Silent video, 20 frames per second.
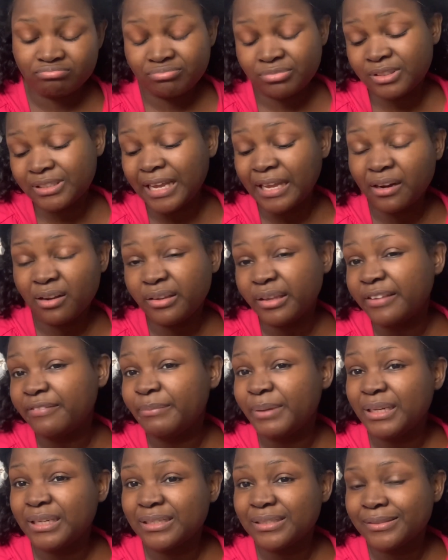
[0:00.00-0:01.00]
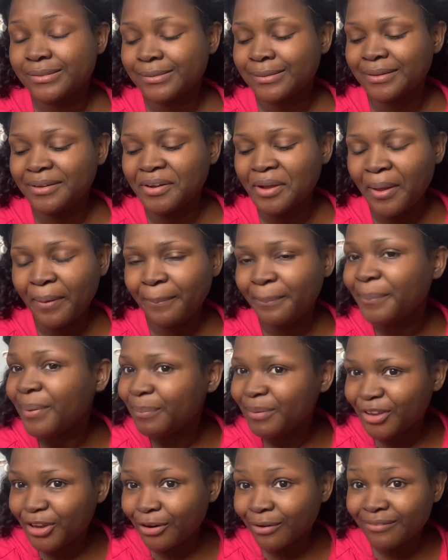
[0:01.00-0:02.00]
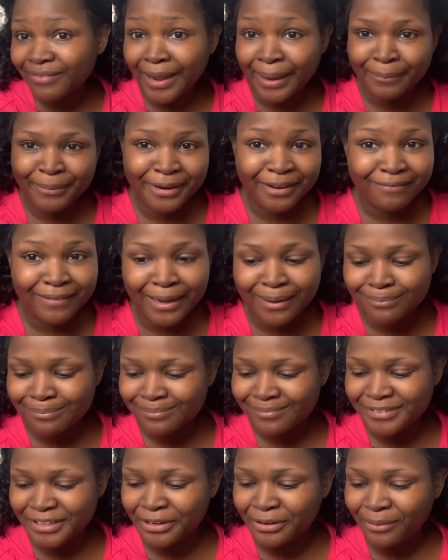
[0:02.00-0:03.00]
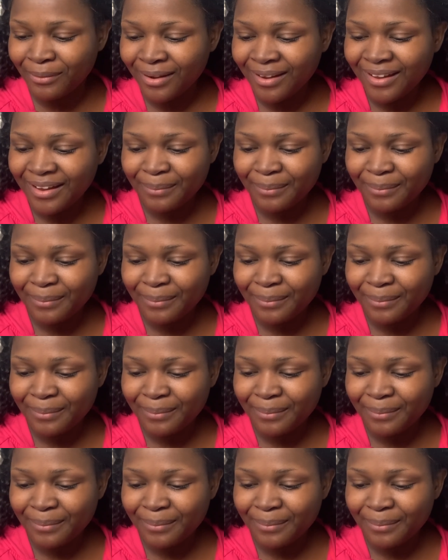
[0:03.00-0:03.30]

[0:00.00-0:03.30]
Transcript: It's kind of give me this baby girl vibe whenever I'm apply makeup.